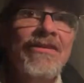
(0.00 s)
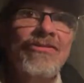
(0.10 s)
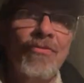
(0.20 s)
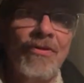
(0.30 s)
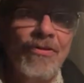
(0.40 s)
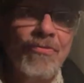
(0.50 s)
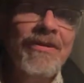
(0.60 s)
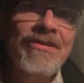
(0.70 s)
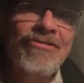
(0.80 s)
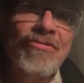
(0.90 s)
So when you
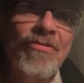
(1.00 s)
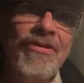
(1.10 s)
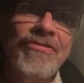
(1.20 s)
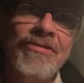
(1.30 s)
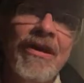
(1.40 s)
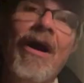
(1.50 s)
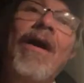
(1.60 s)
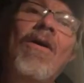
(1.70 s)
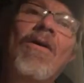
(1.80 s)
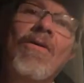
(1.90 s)
read the story, you say,
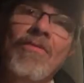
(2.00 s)
oh,